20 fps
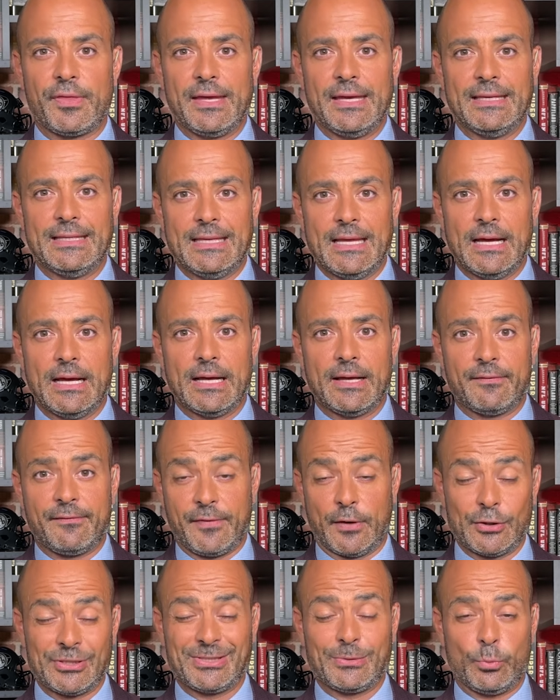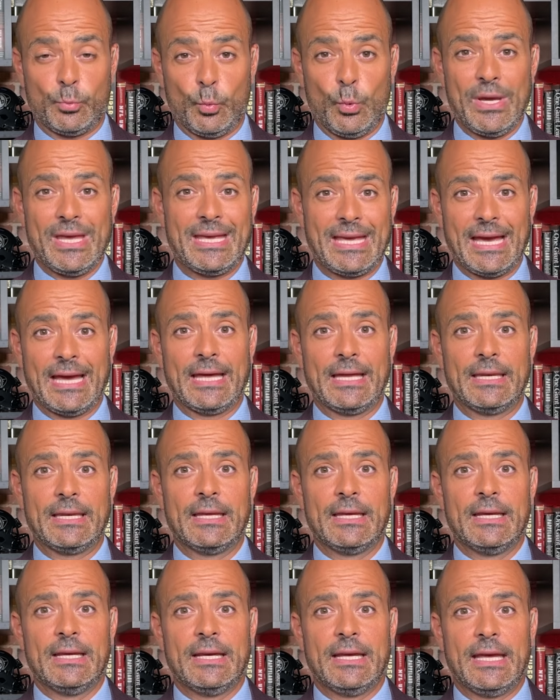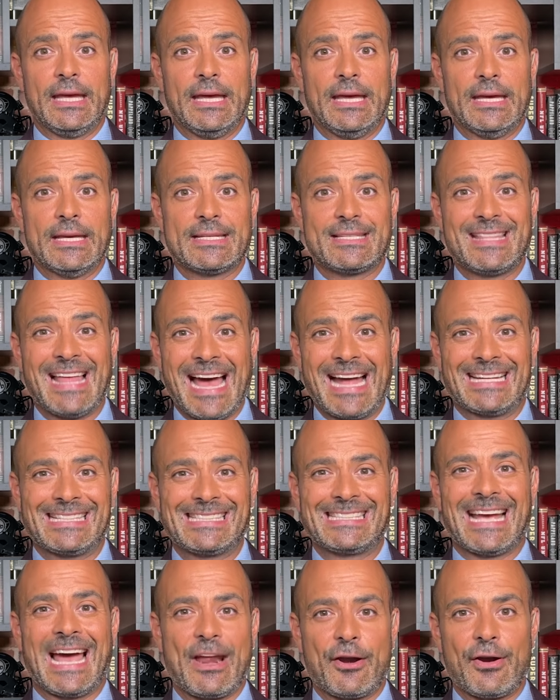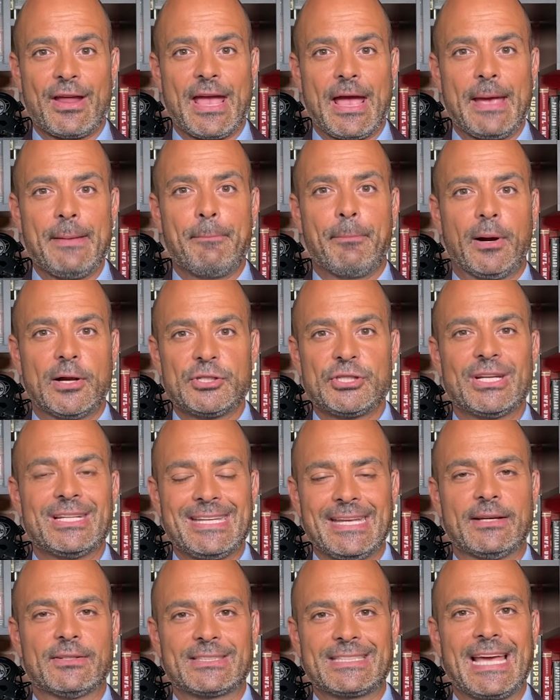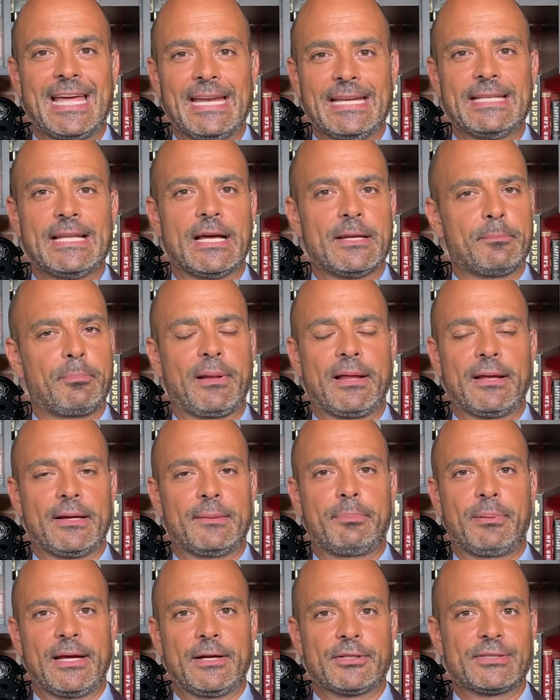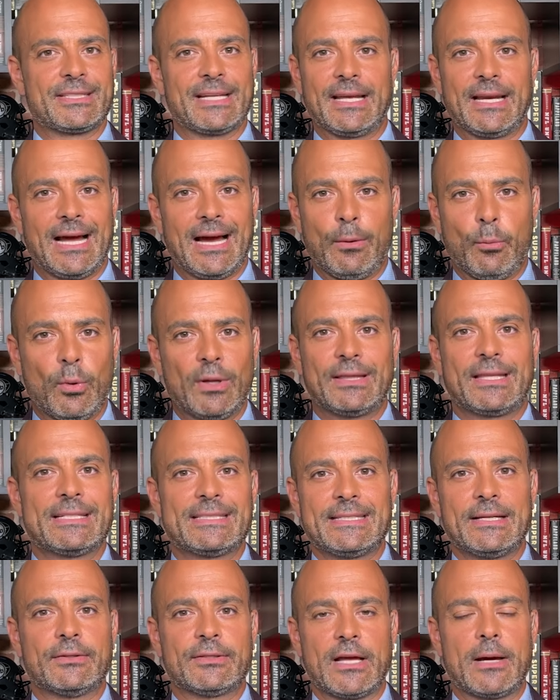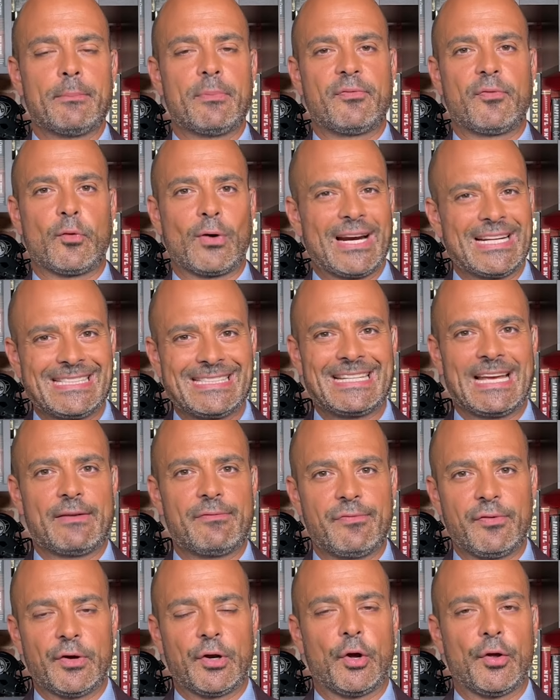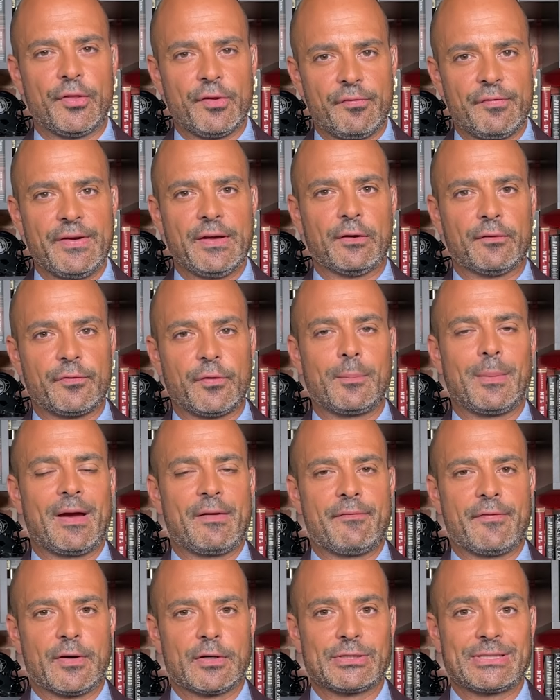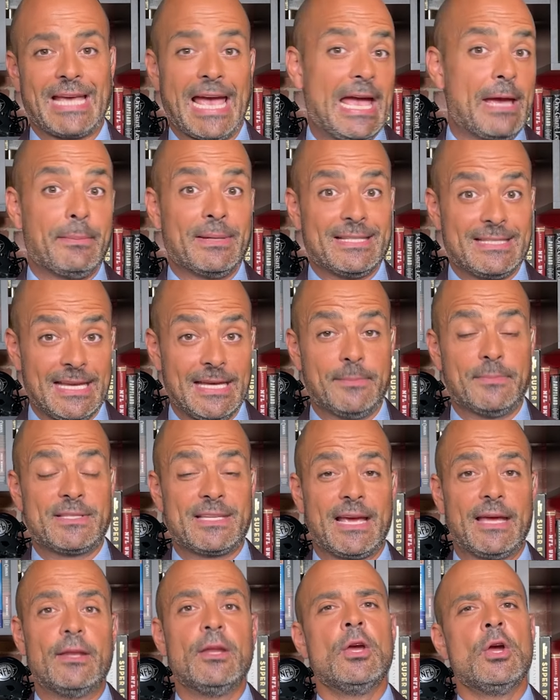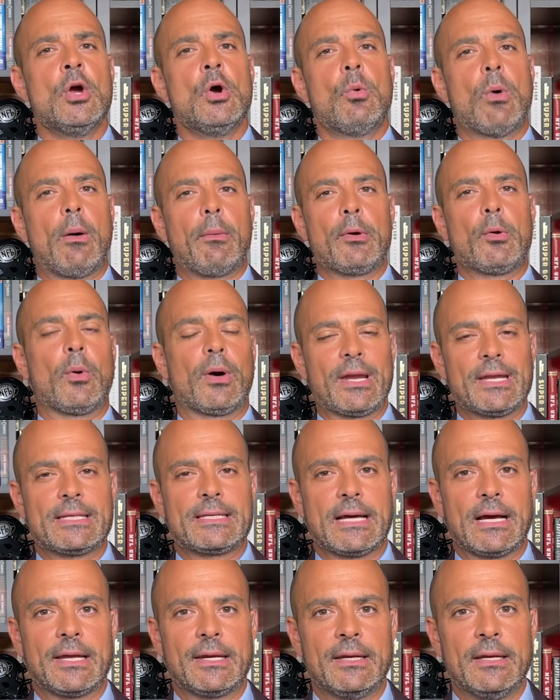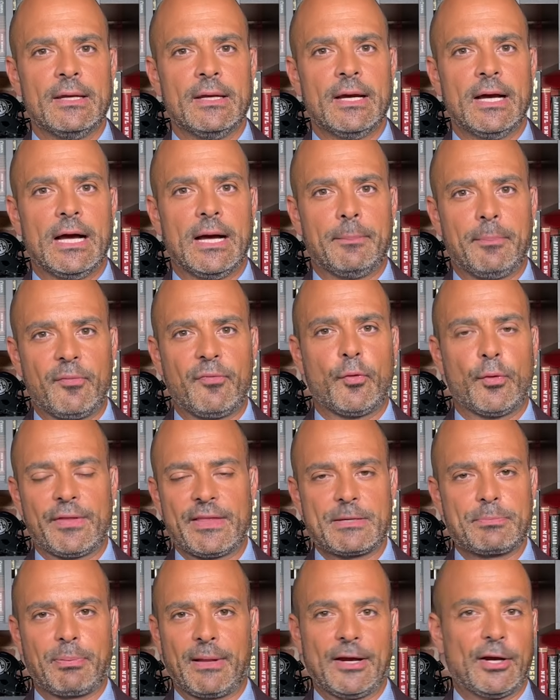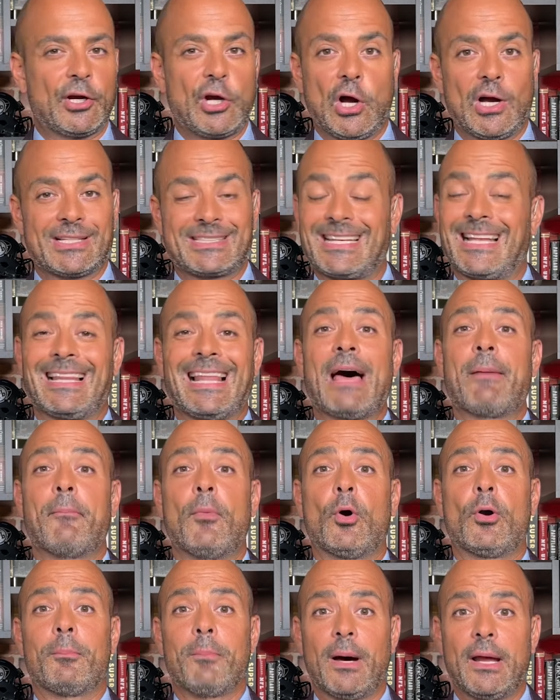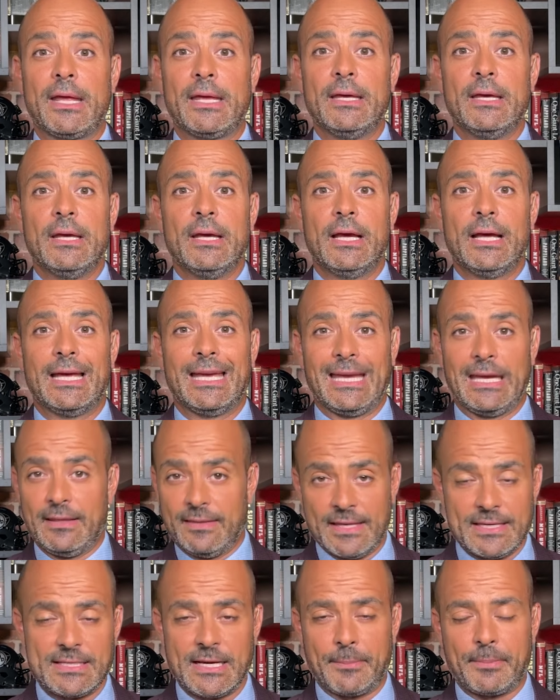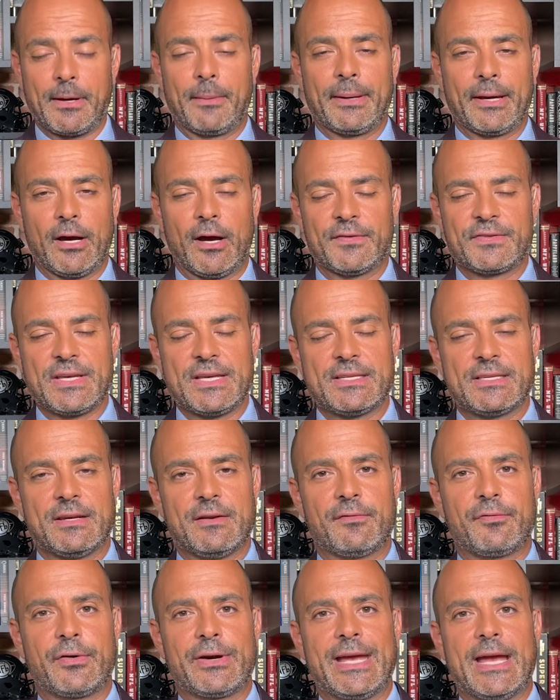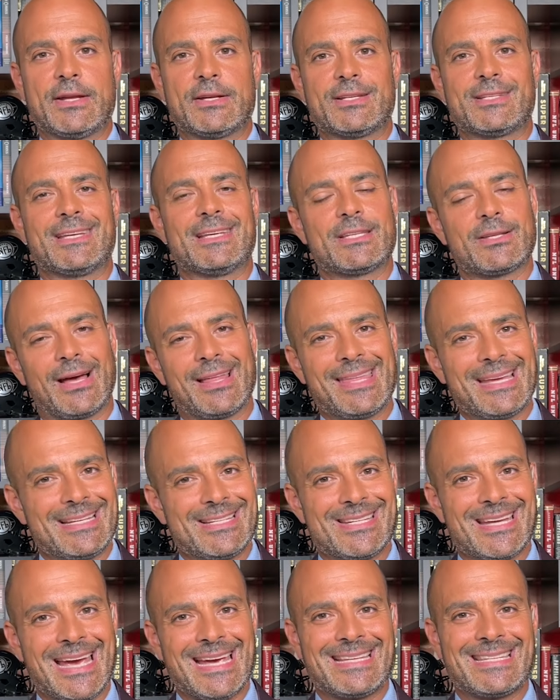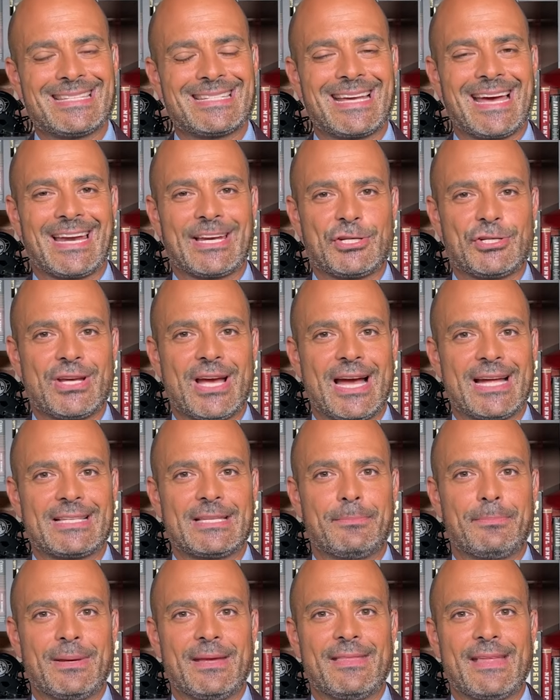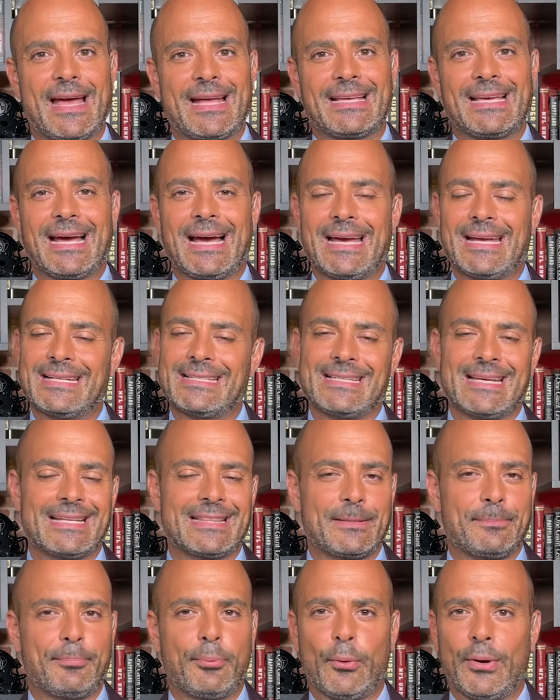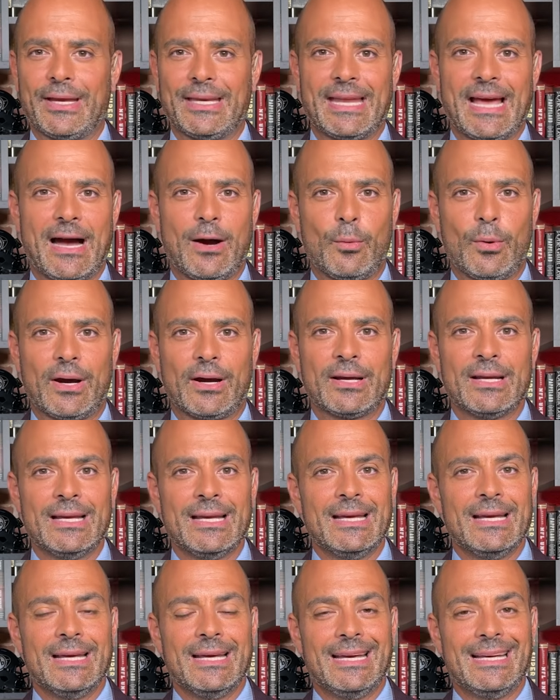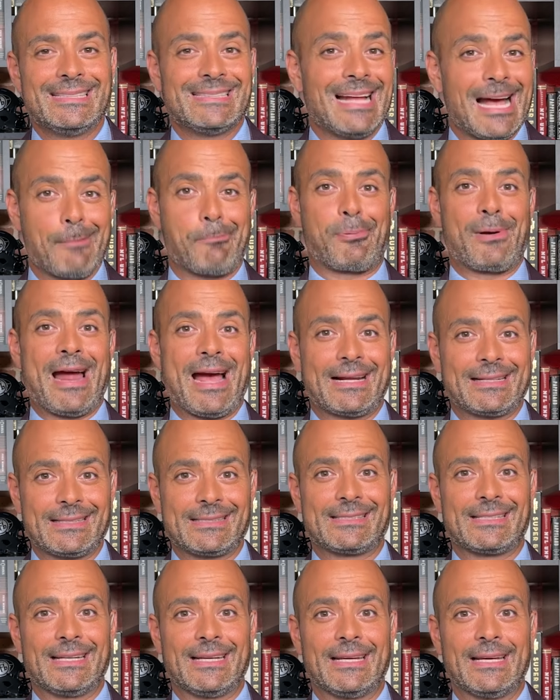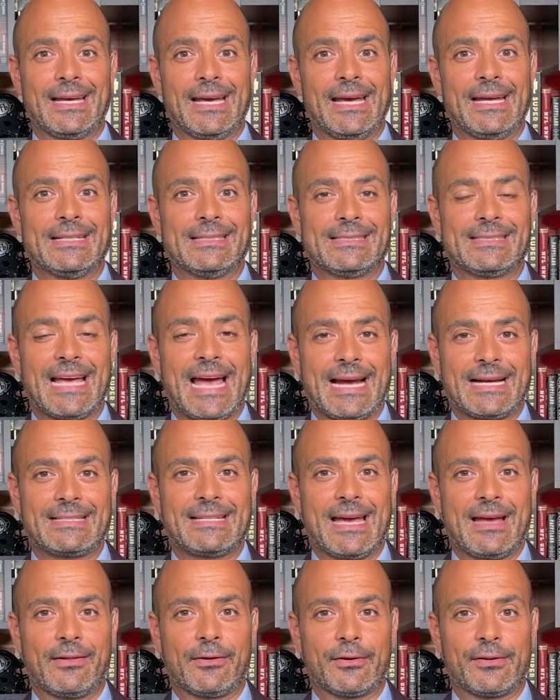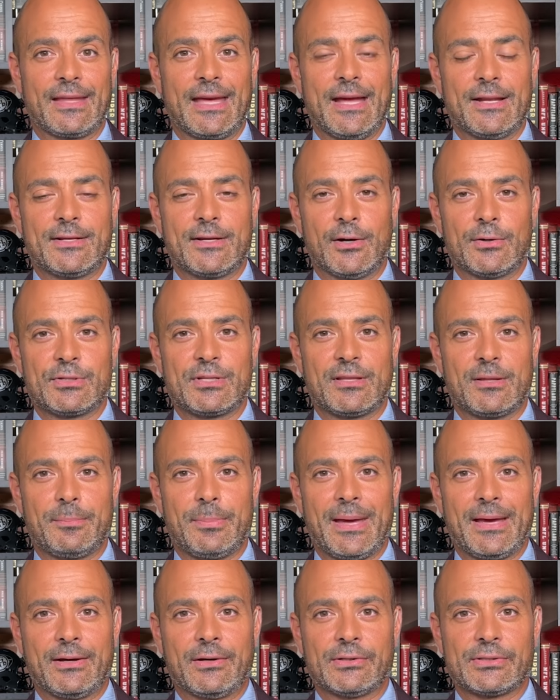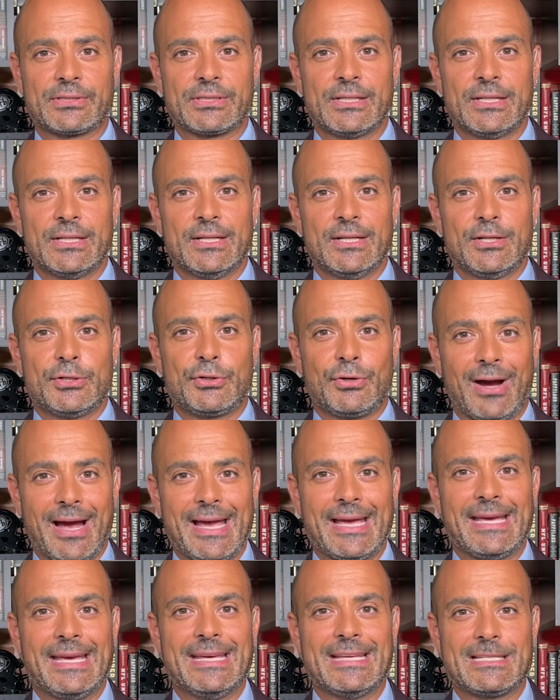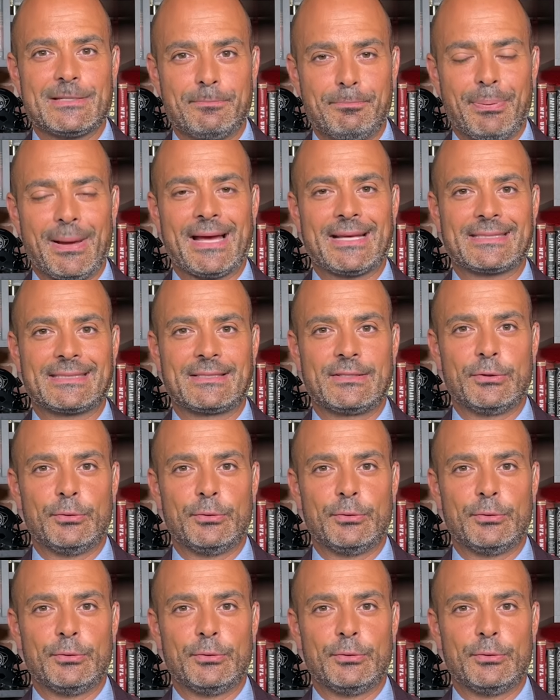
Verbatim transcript: the uh, first weekend is that Saturday a bunch of deals getting done. Uh, players saying, I want this deal done before I set foot on the field for my first game, and teams saying, well, we want it done uh, before this player costs a lot more money in this upcoming offseason and free agency. So I think Chase has got a shot to be that guy. It's at the point now where he's not practicing, and Zac Taylor, the head coach of the Bengals, trying his best